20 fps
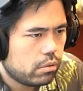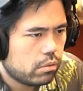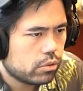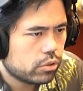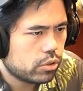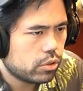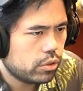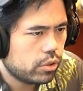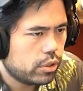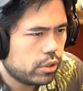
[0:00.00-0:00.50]

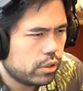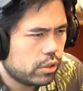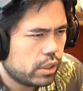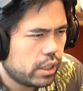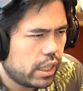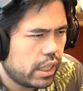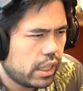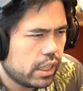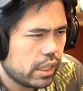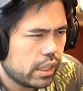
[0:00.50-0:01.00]
go here and
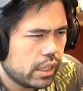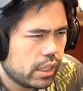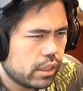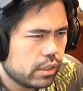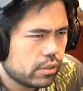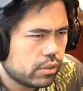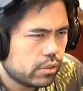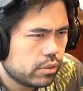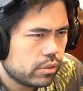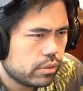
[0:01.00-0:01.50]
take I
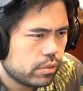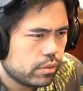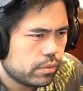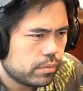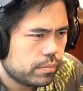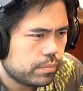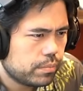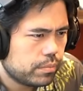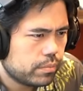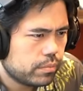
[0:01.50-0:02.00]
guess
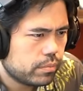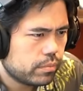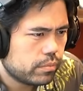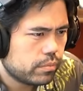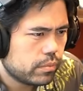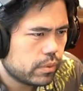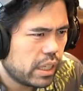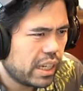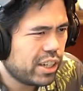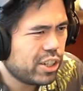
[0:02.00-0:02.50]

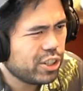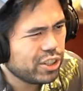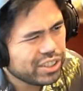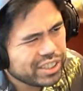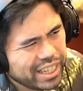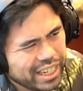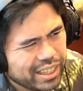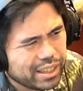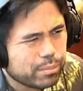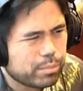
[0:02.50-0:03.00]
I could have
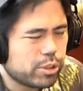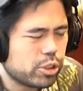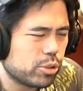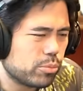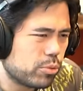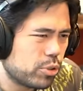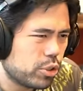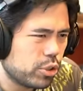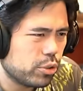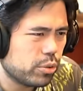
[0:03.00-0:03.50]
taken the bishop
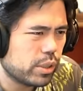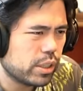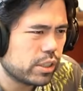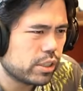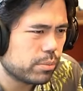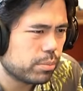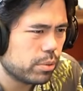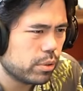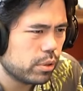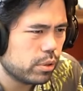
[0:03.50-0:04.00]
too I
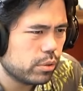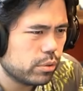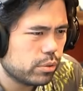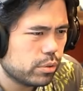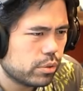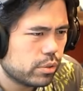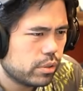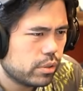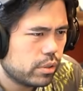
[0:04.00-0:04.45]
suppose